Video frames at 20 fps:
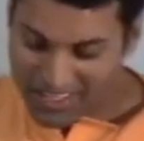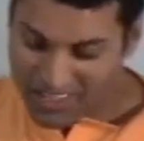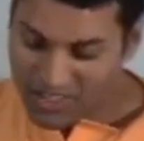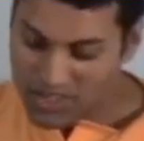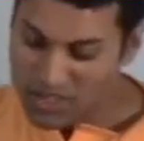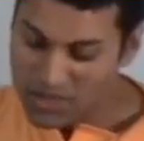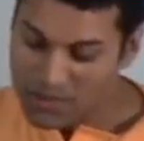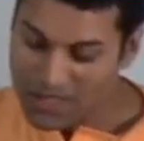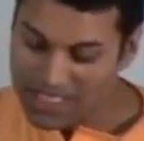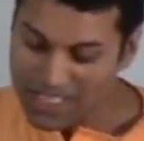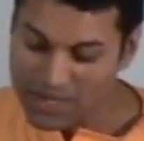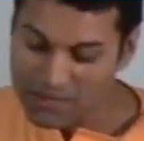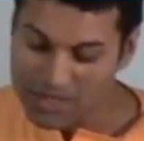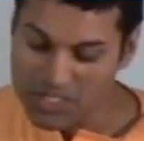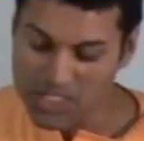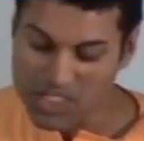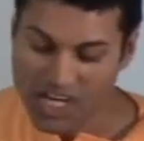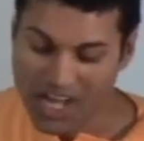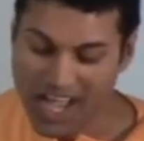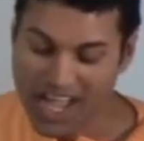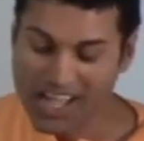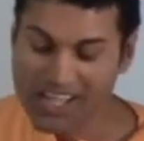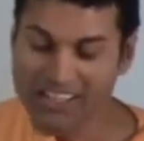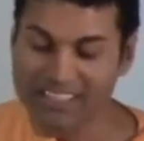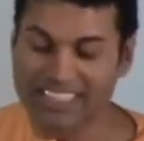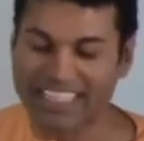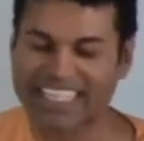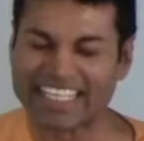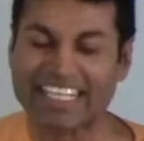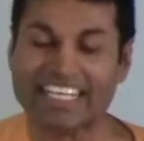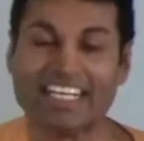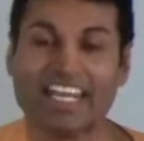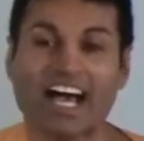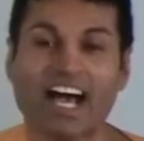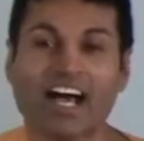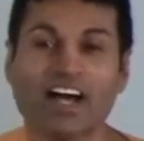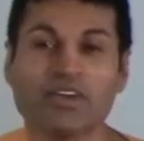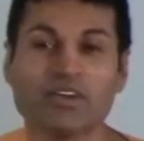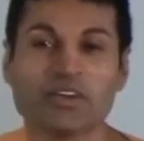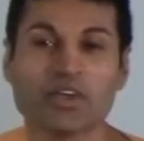You become a child in an
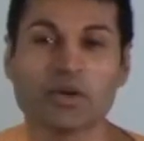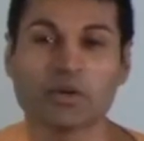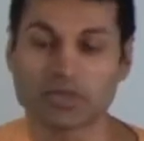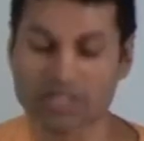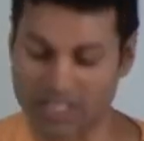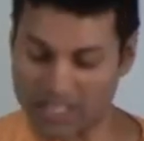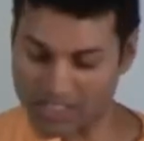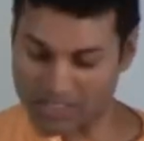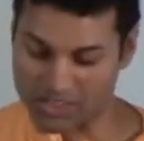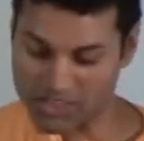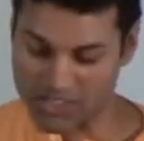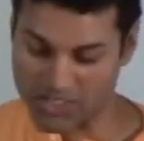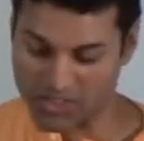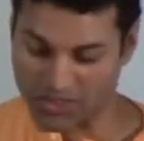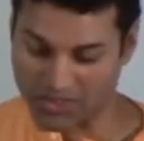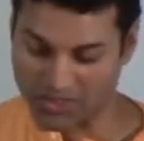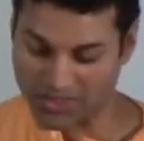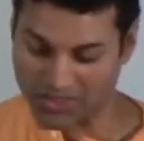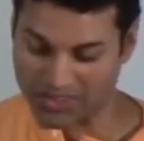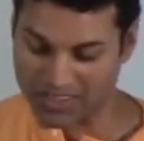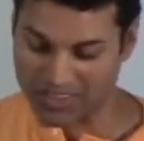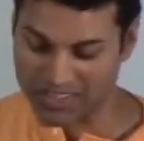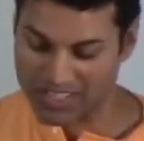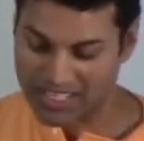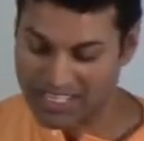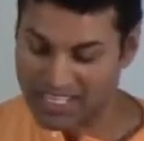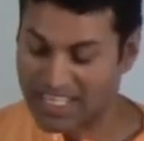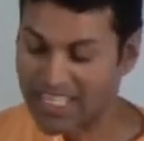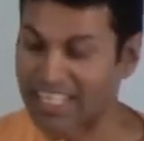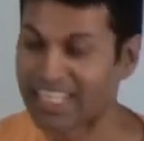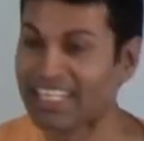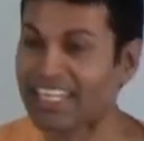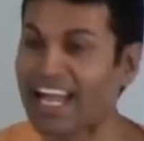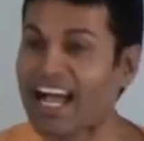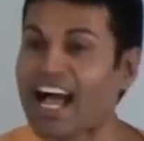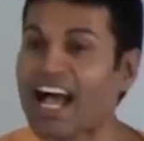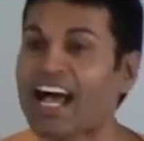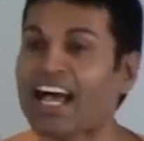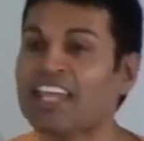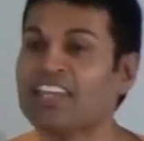unknown culture, in
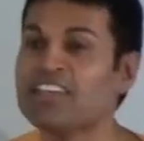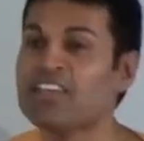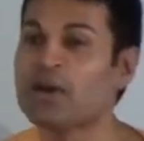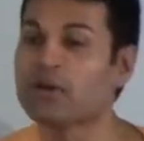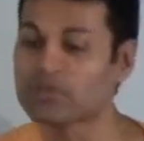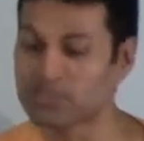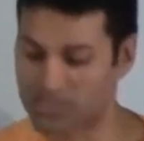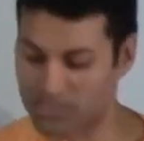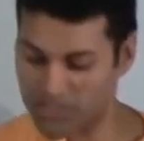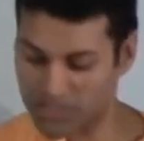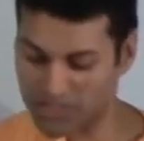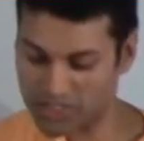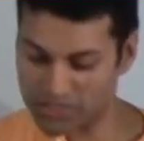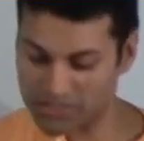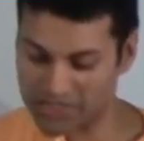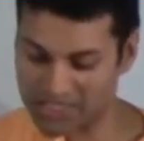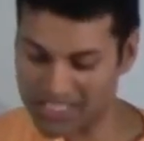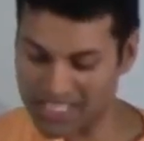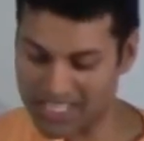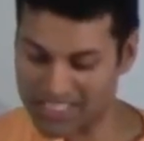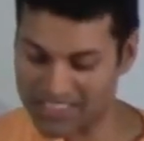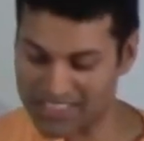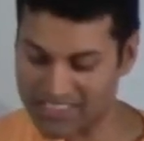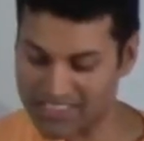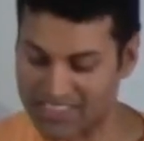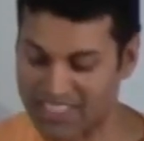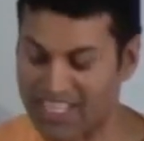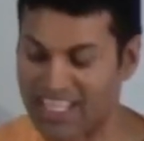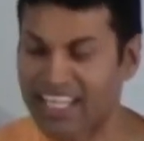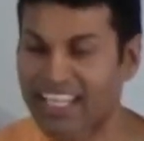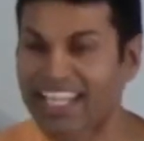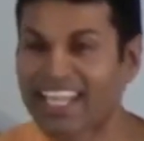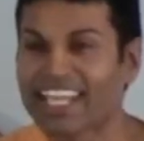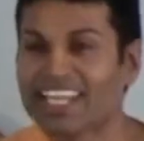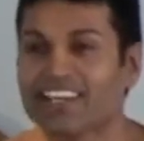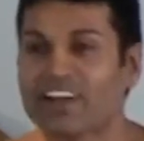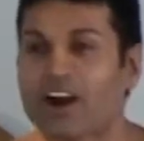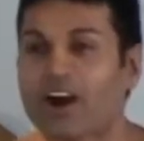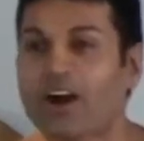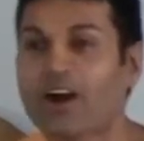unknown circumstances,
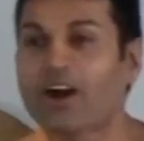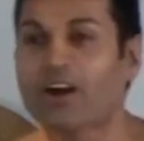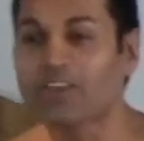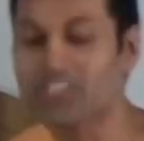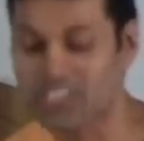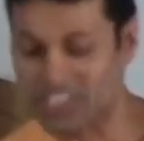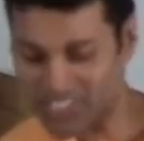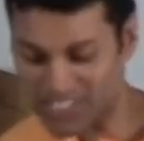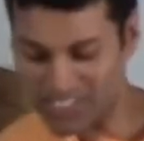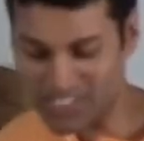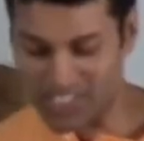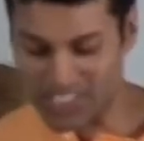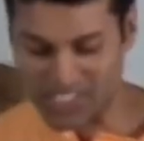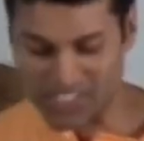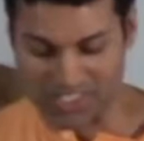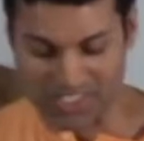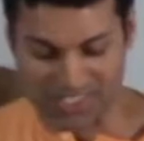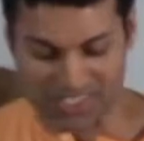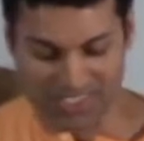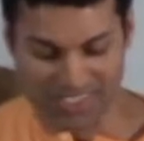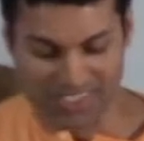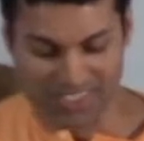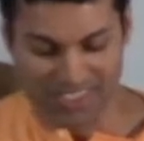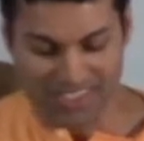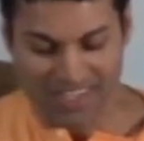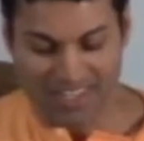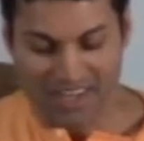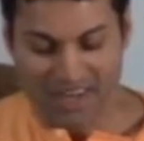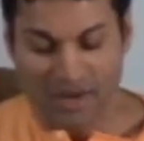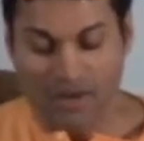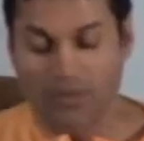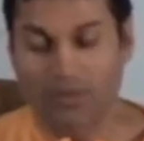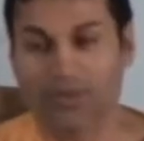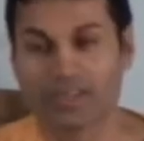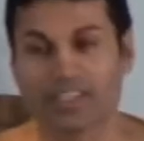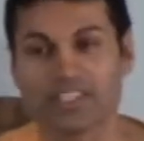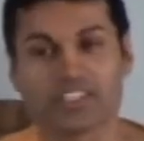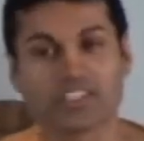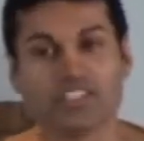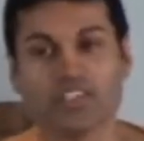in harsh conditions, where
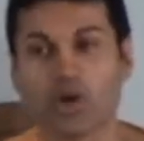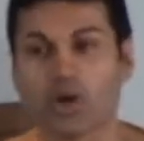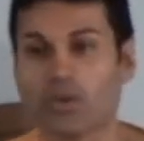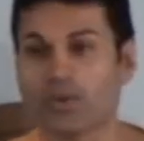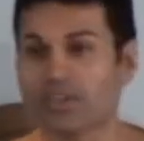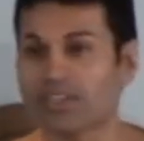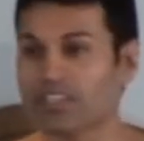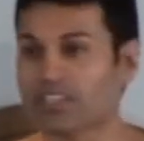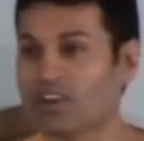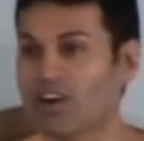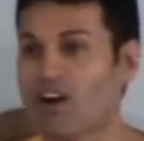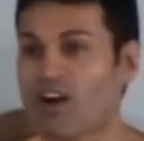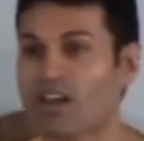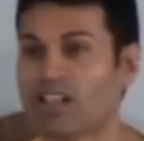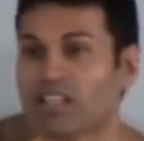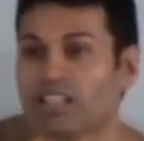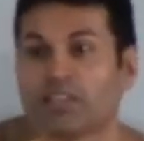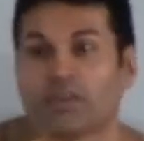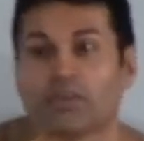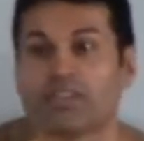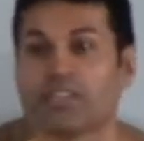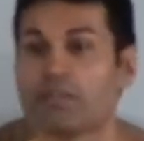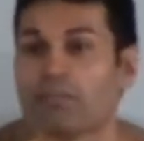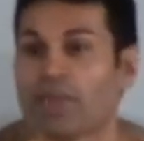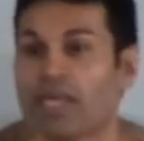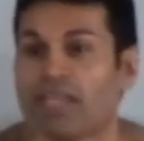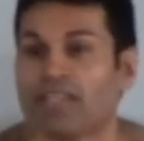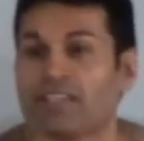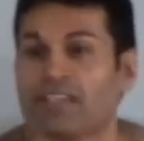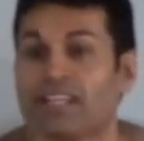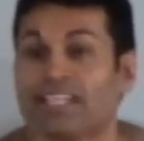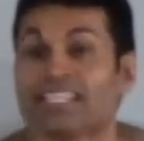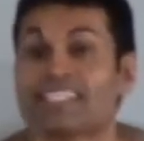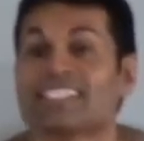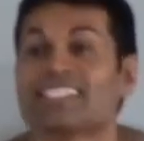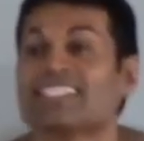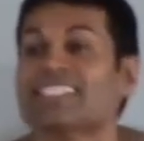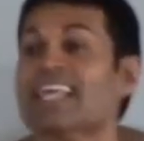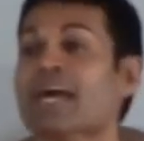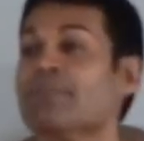there's no one to call on or depend on
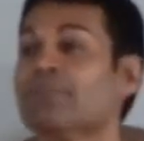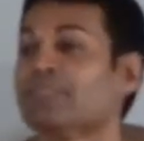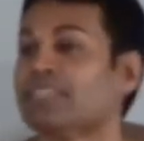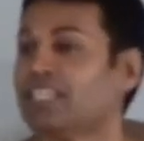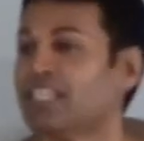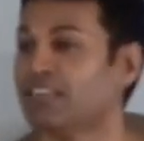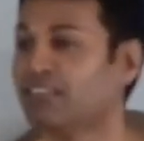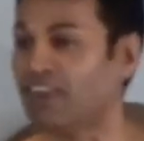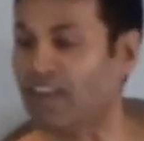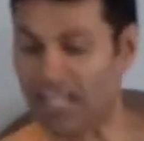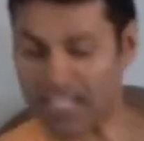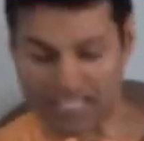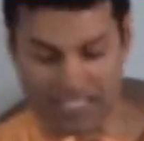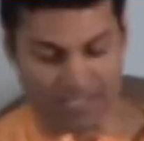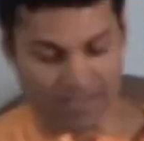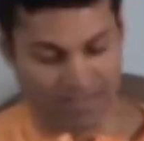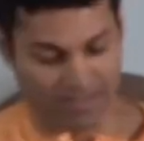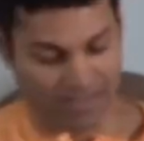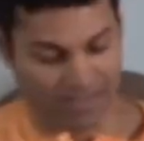except the divine.